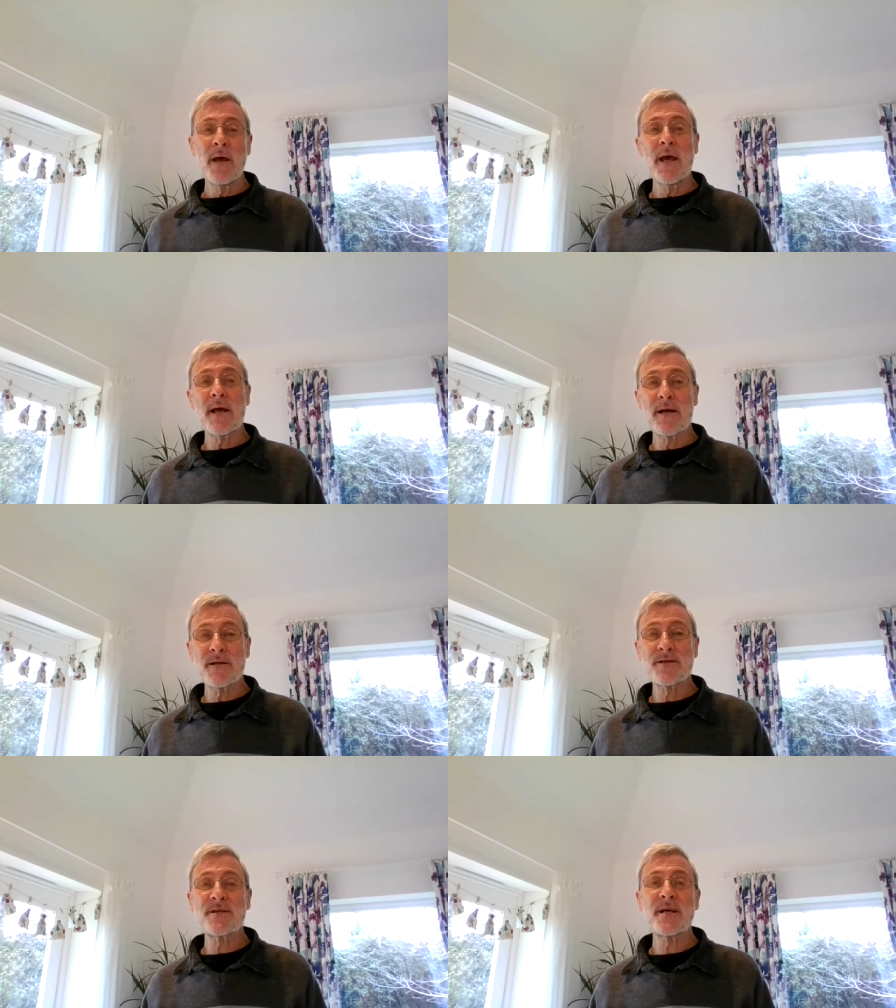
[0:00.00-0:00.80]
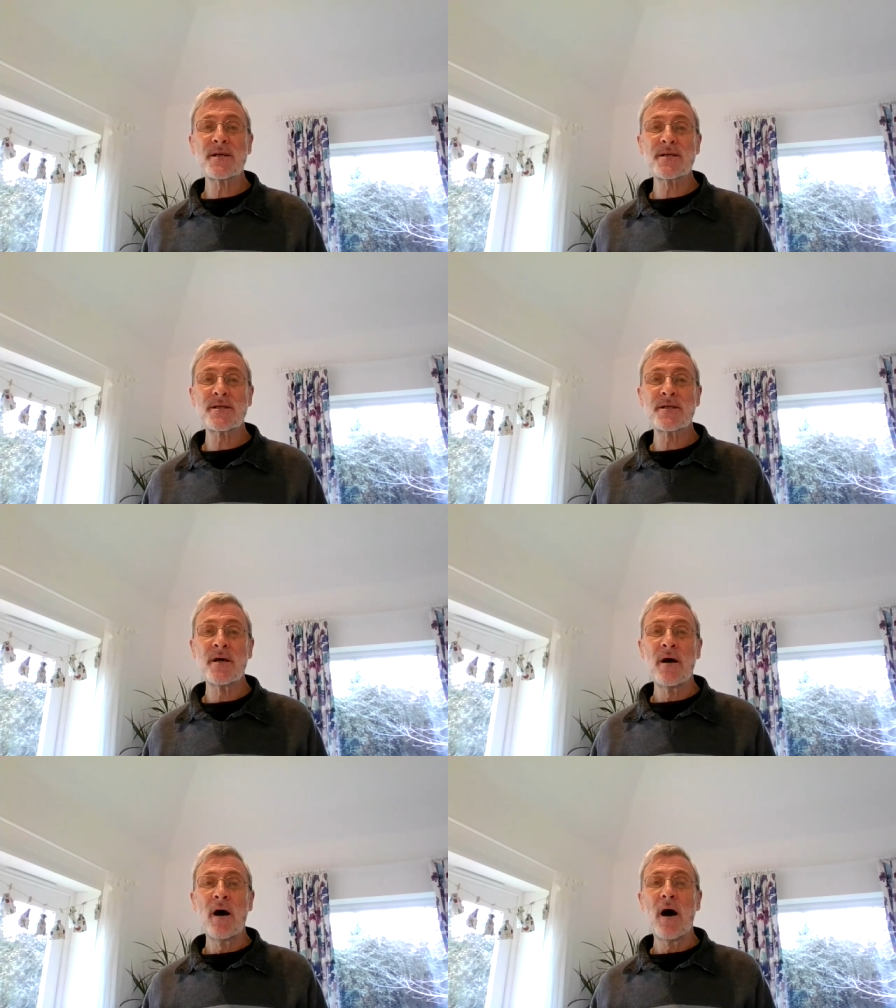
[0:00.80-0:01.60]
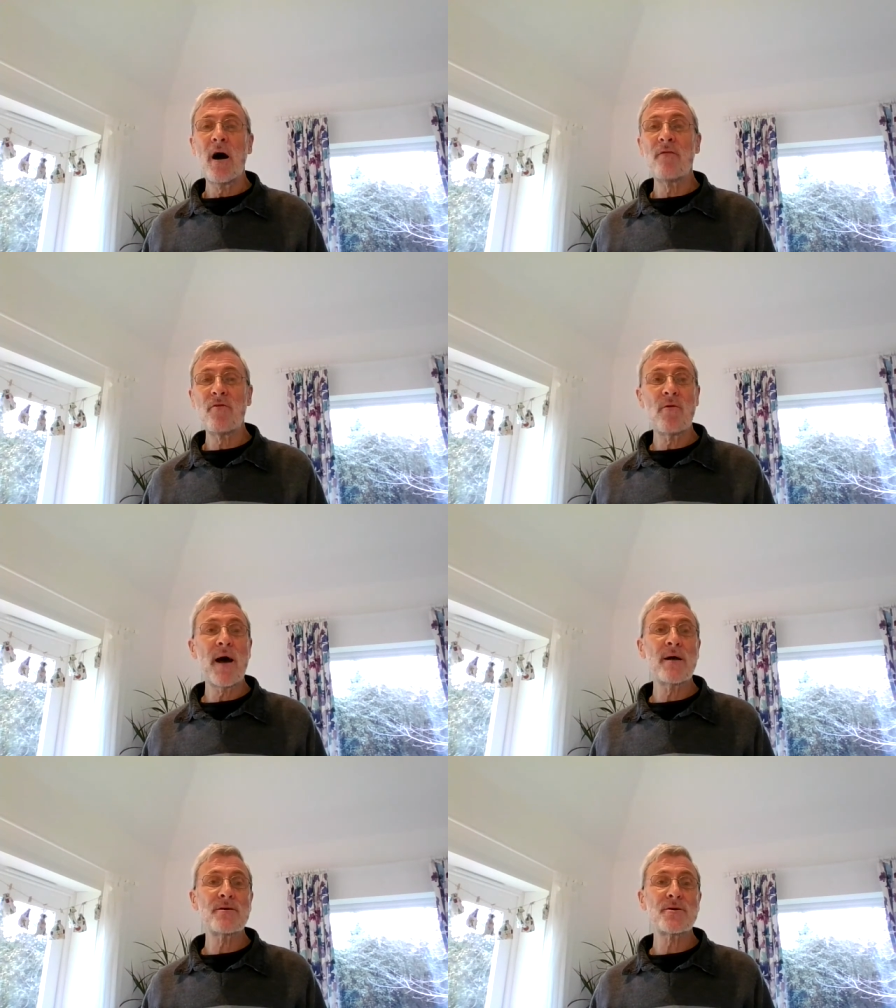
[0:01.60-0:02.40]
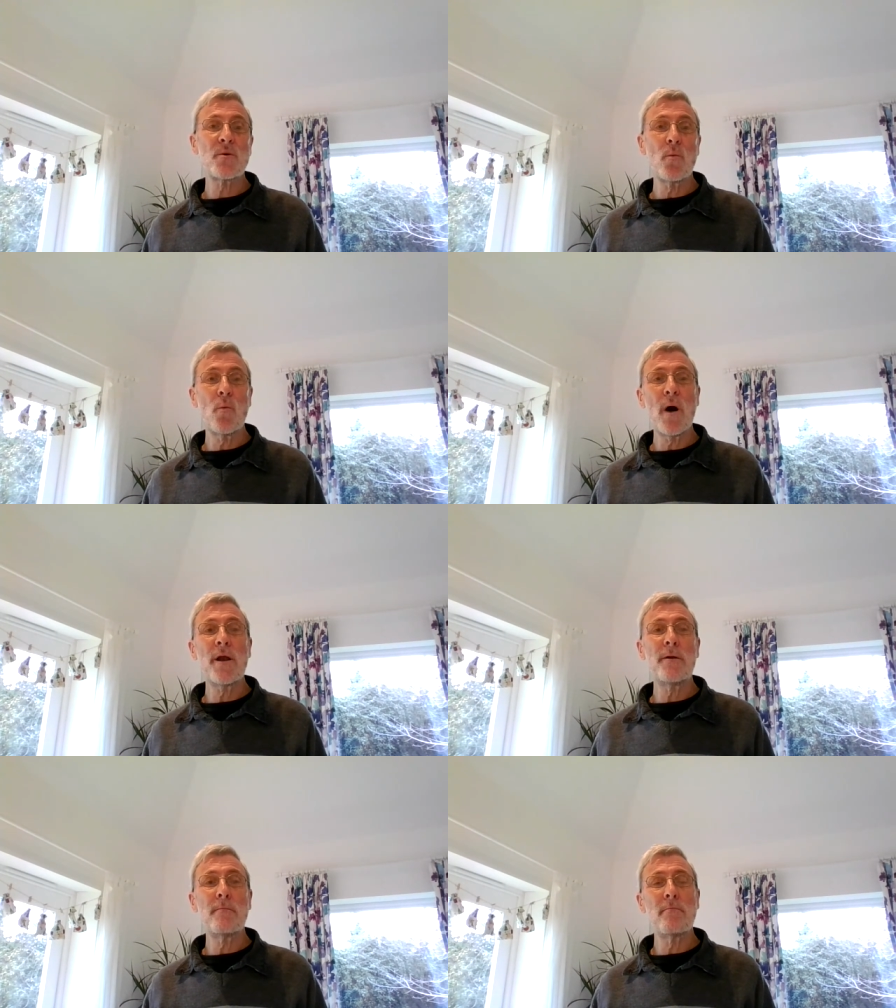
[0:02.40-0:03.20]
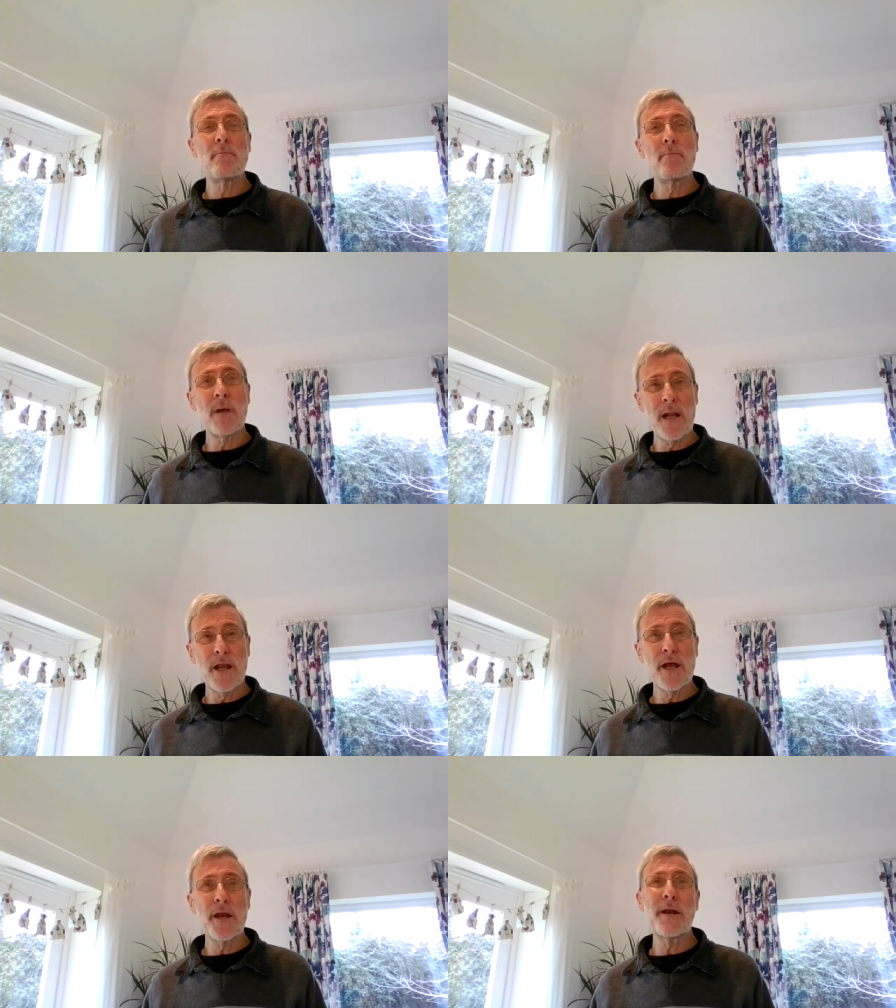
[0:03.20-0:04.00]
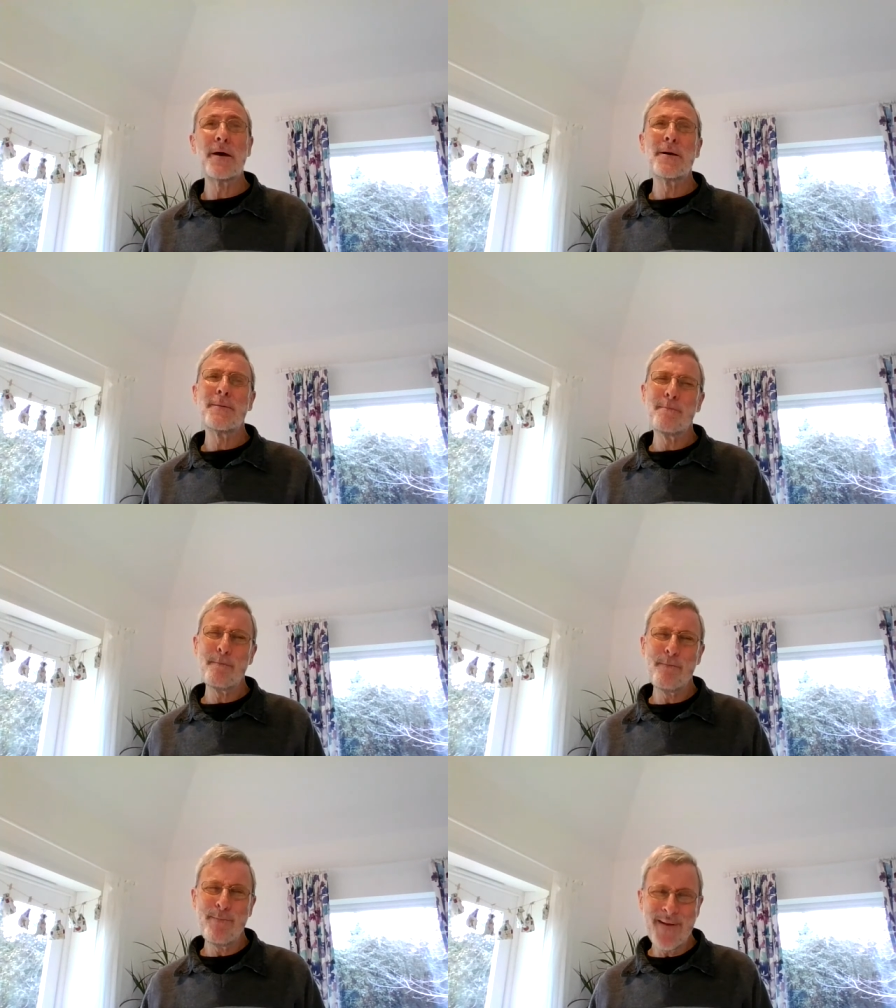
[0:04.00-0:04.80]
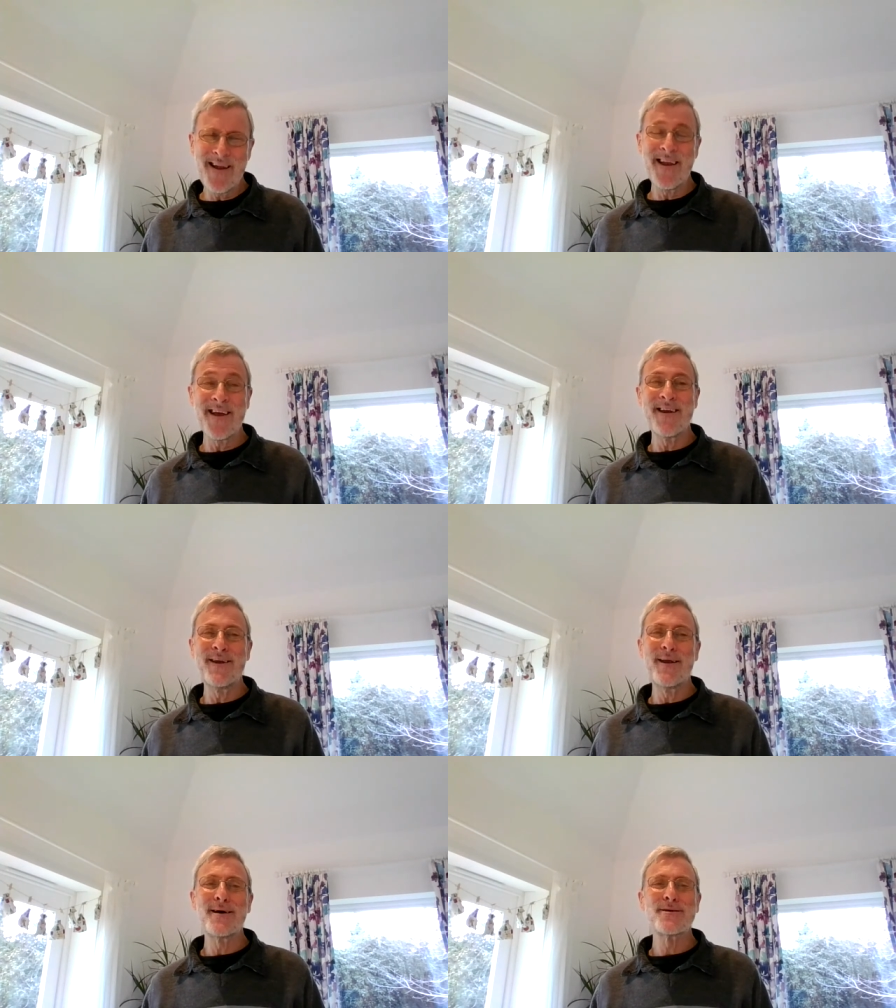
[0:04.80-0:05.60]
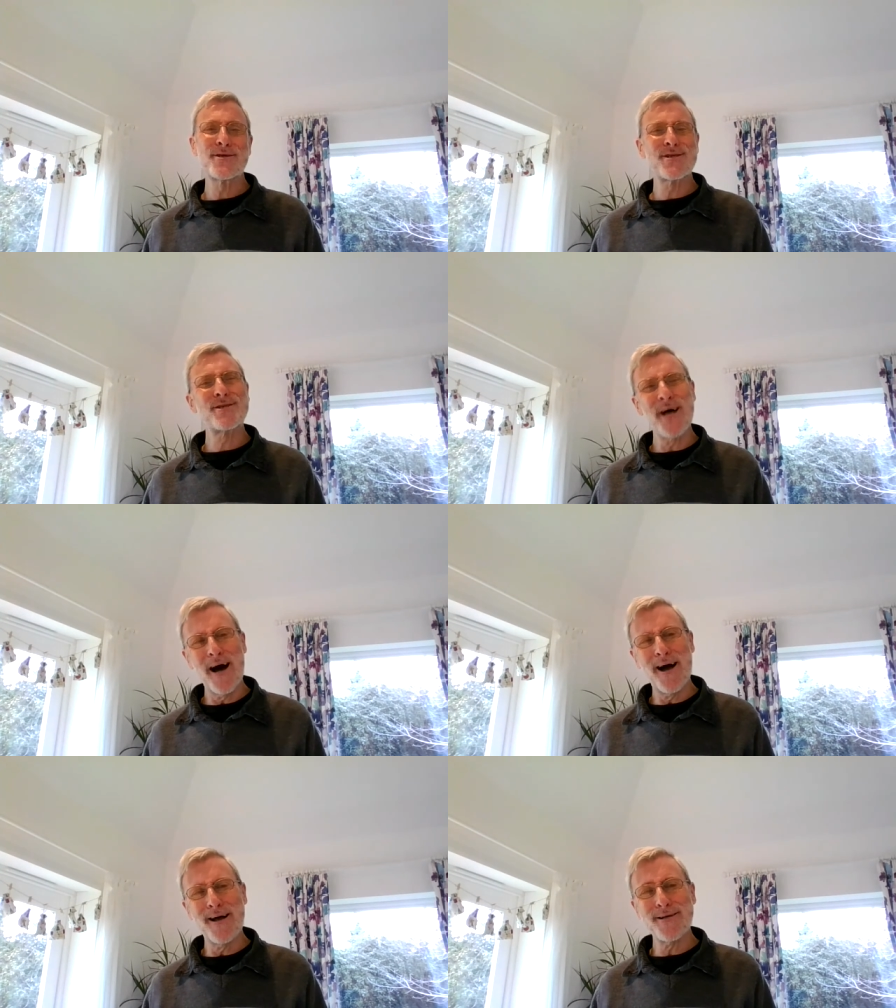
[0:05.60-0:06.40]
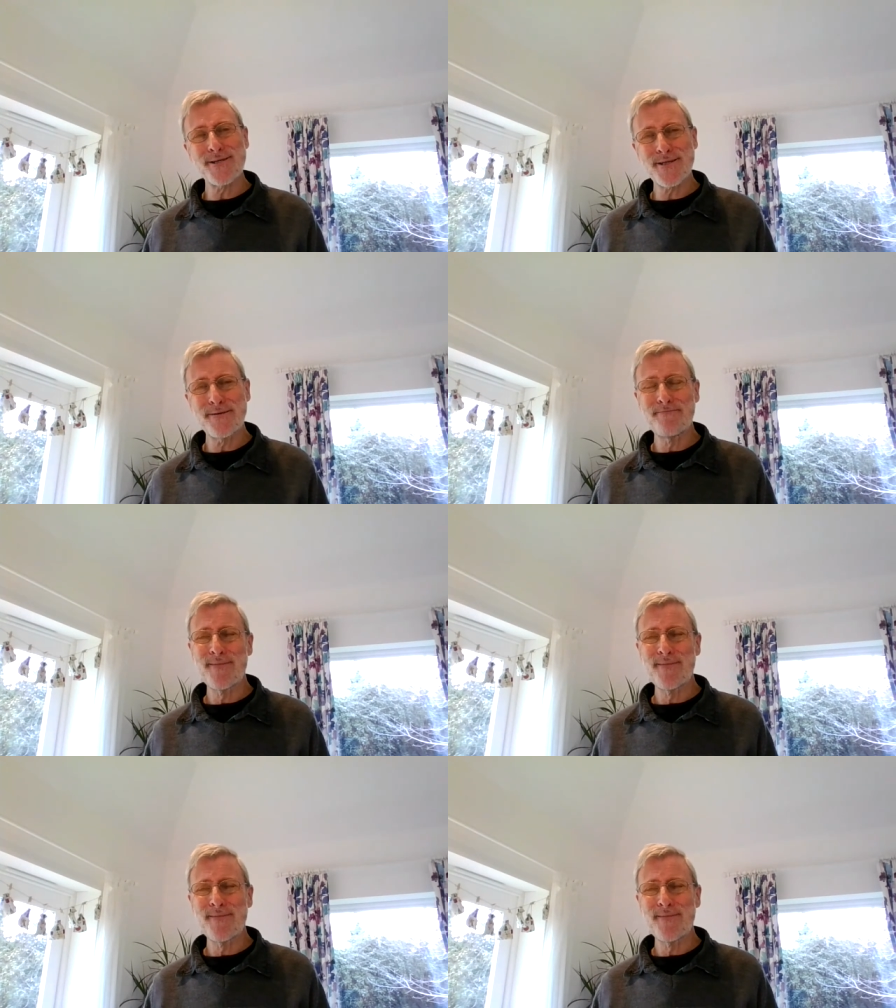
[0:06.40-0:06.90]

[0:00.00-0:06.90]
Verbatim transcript: It consists of around 1 million million stars.